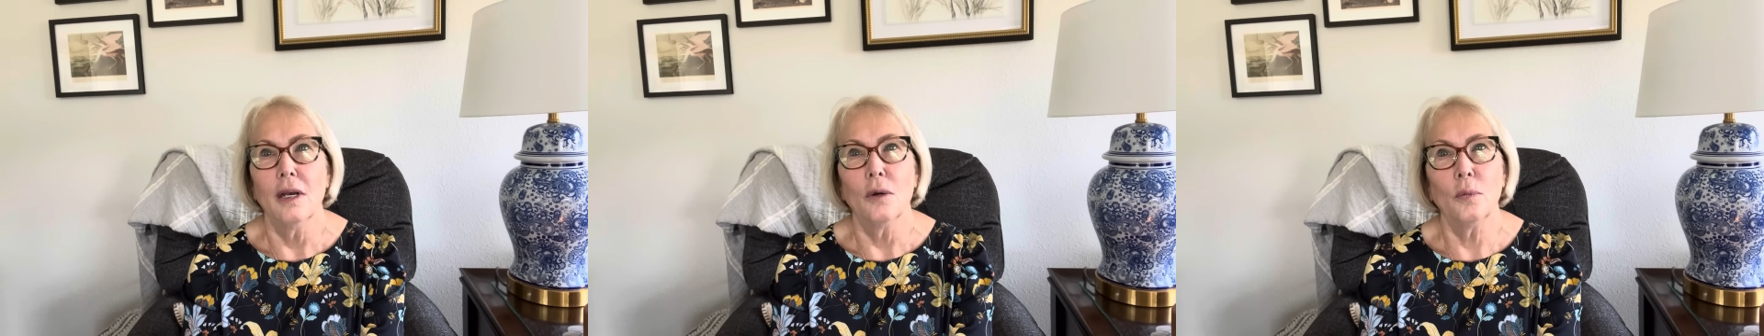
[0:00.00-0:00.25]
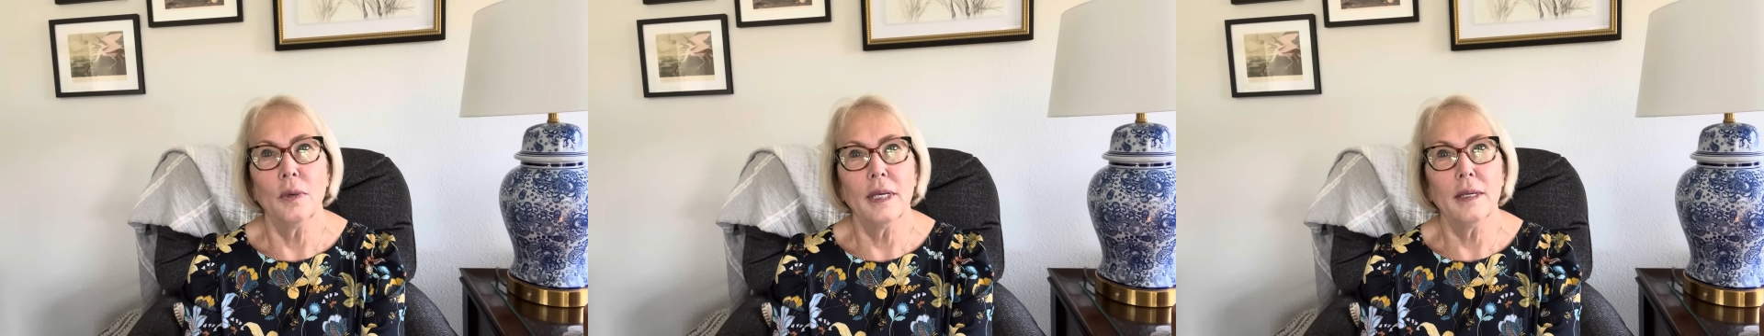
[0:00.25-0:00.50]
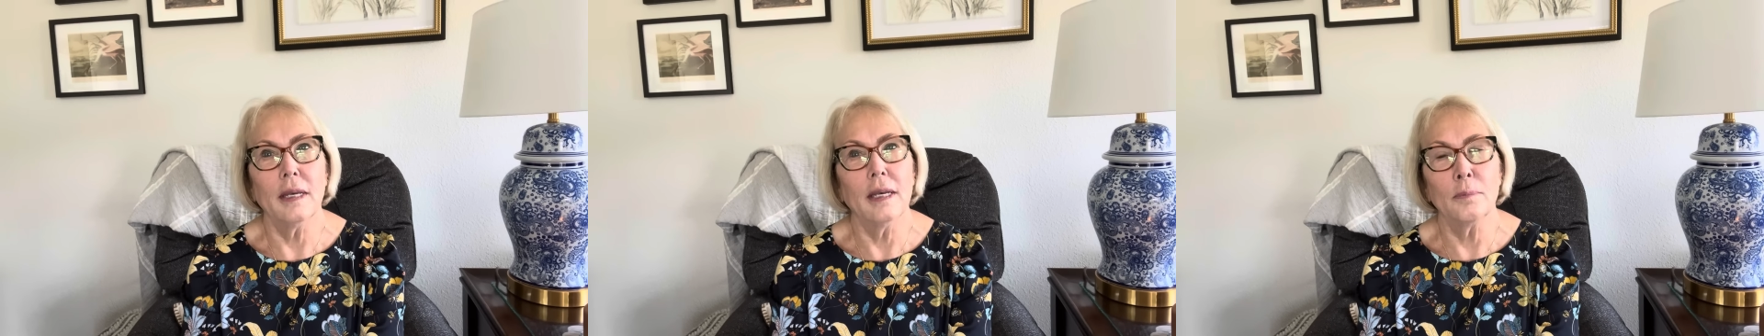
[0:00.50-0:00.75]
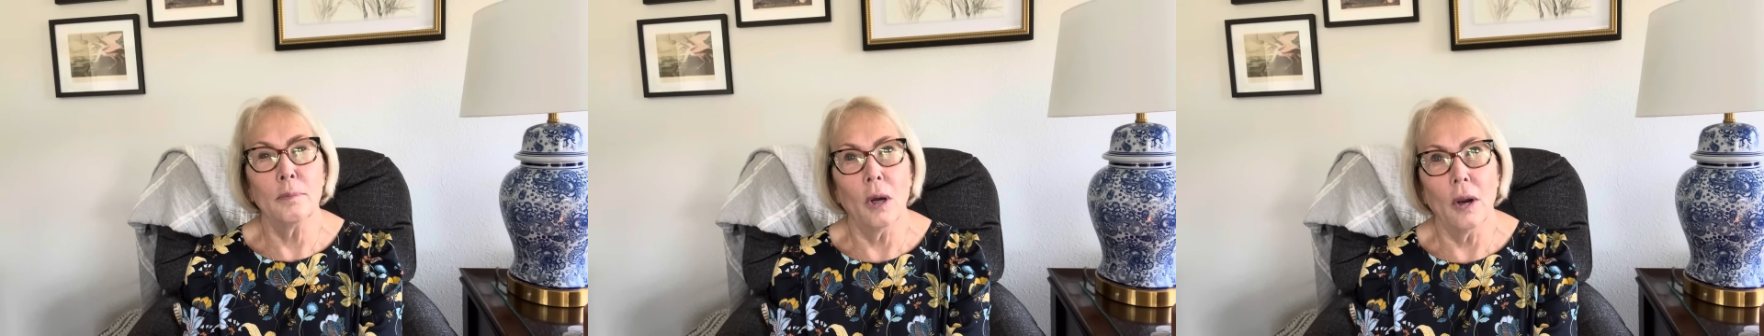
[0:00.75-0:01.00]
we
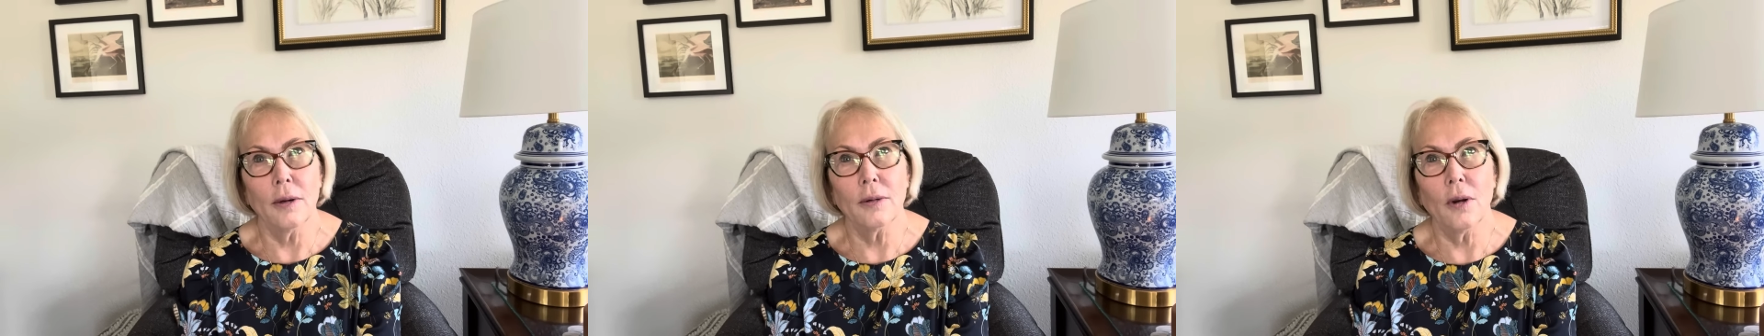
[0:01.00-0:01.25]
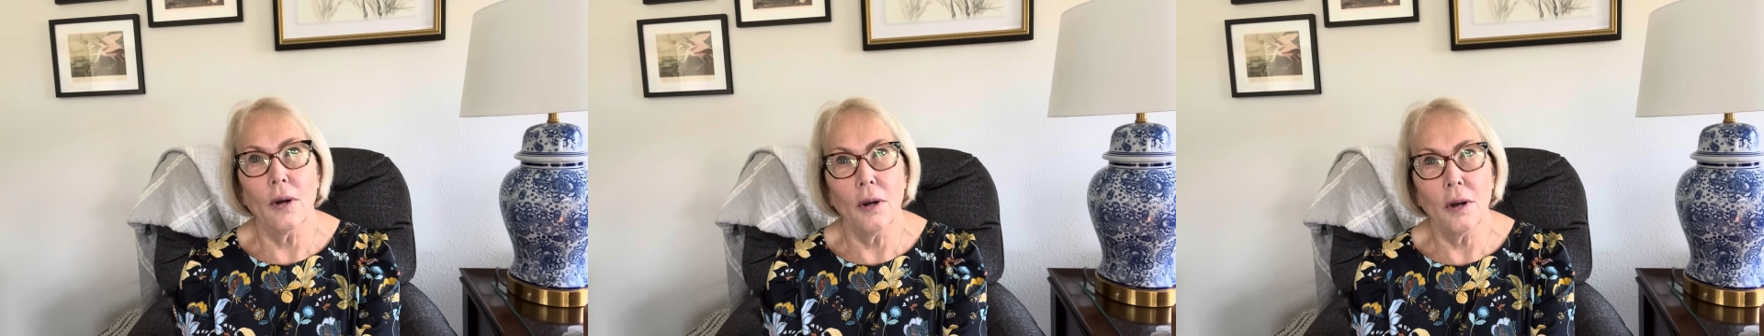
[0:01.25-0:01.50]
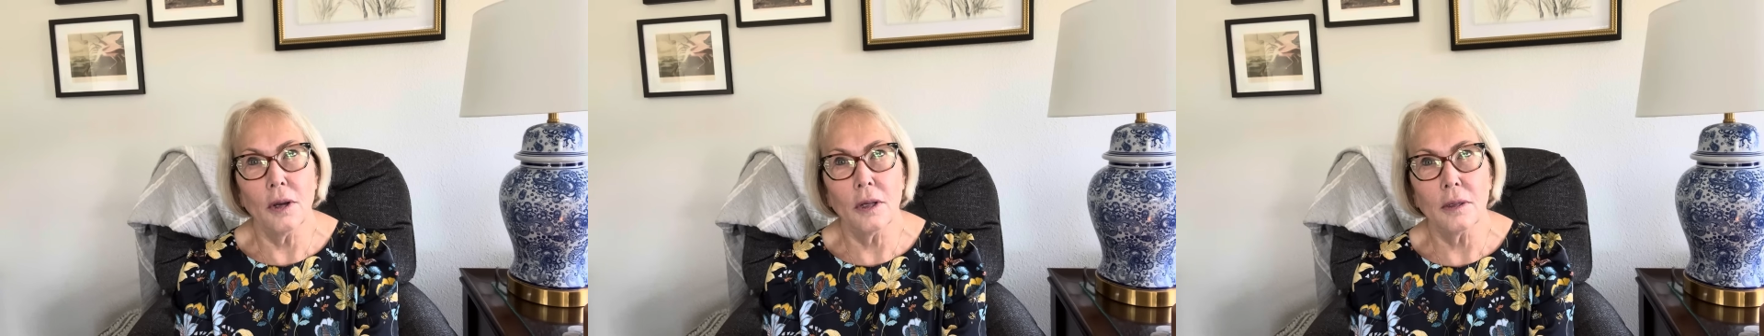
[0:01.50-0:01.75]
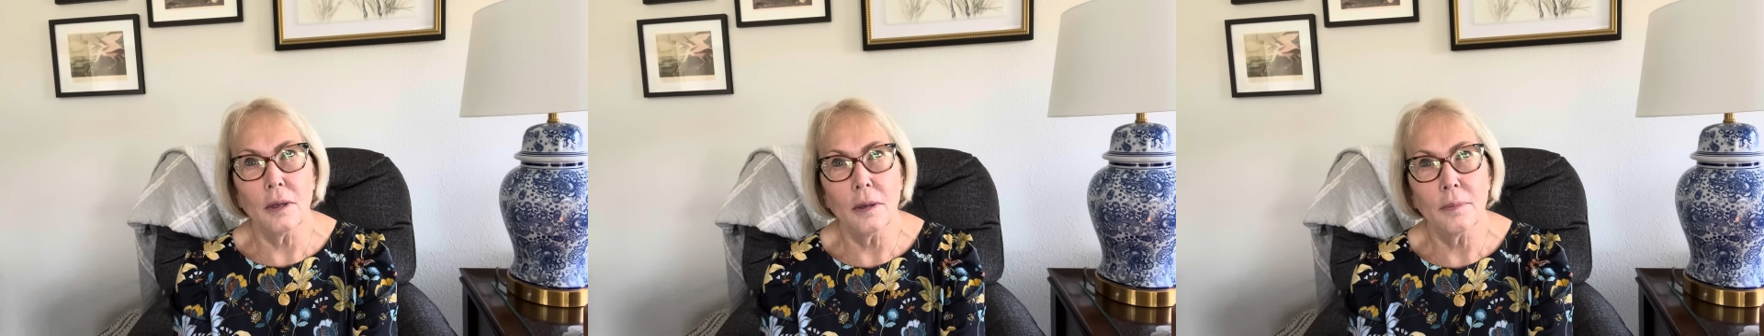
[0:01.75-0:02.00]
embark
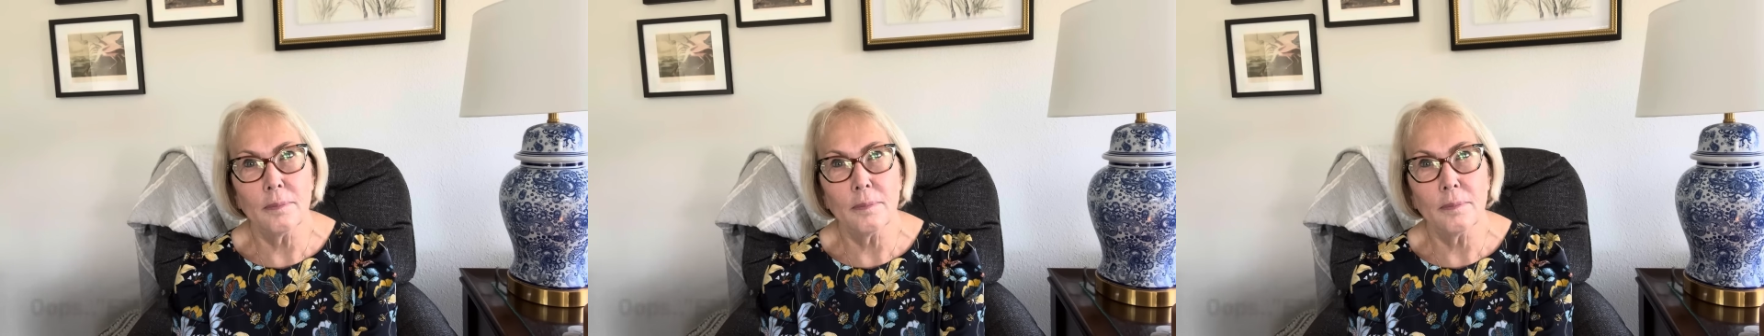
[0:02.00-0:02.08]
on